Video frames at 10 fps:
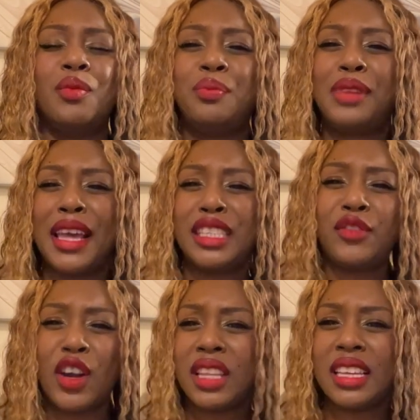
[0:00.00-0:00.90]
plays
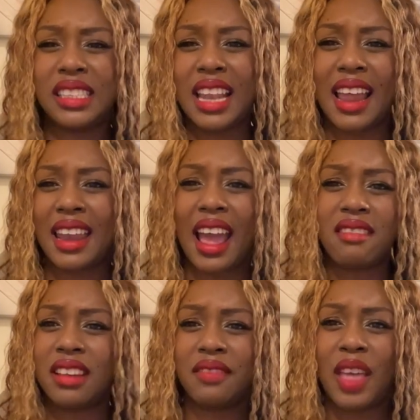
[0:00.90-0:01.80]
further into that
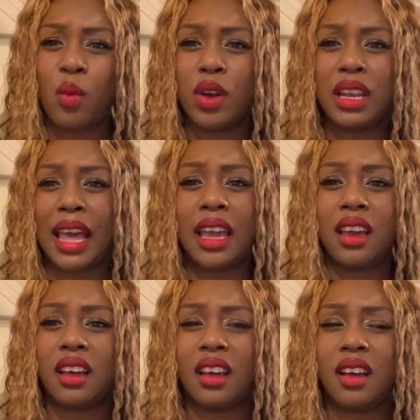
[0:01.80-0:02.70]
narrative that we're
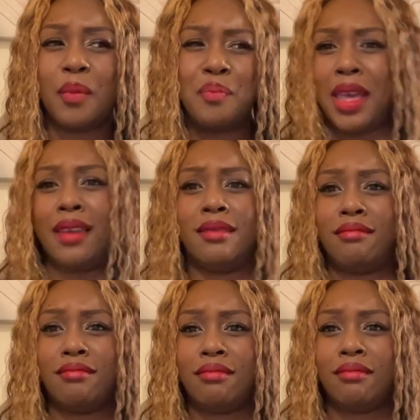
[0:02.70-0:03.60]
like men.
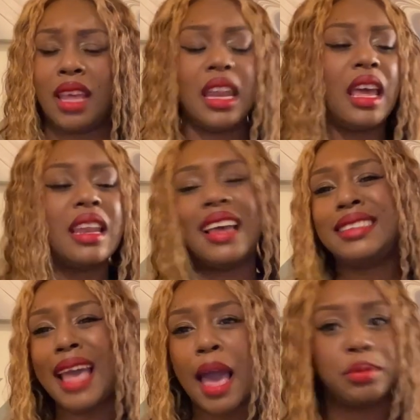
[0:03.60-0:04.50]
And that's
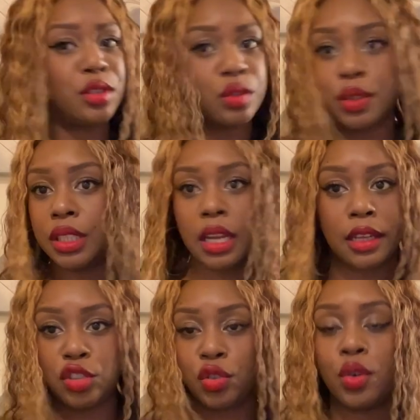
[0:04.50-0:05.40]
absolutely
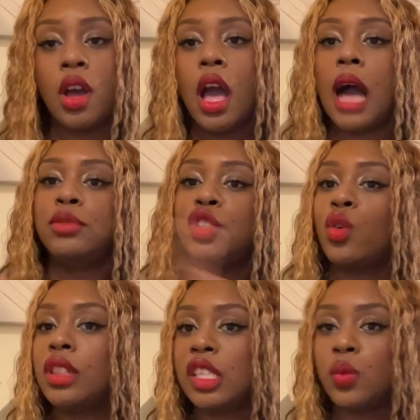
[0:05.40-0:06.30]
not true. I'm
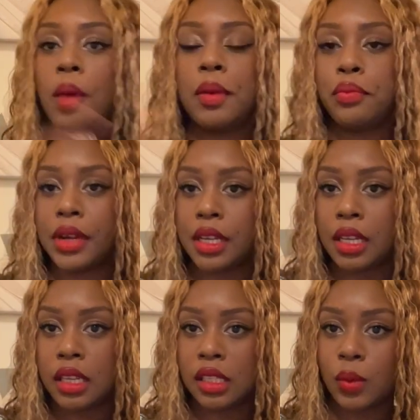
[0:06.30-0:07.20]
sure this woman,
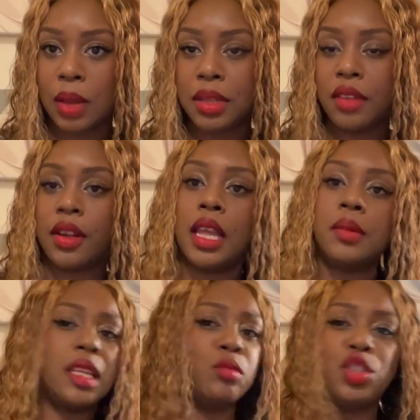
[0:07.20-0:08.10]
Brittany, is what I believe her name
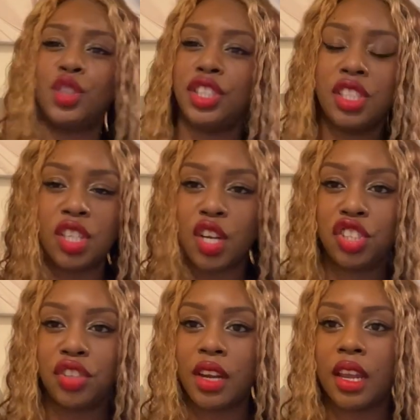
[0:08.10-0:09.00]
is. I'm sure she's
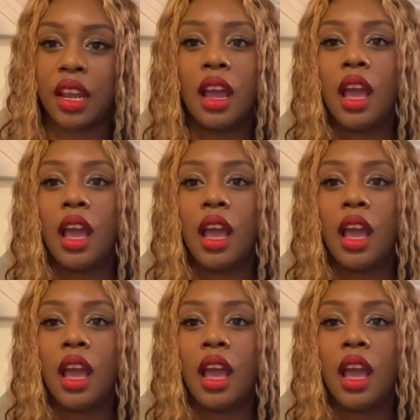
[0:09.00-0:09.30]
nurturing.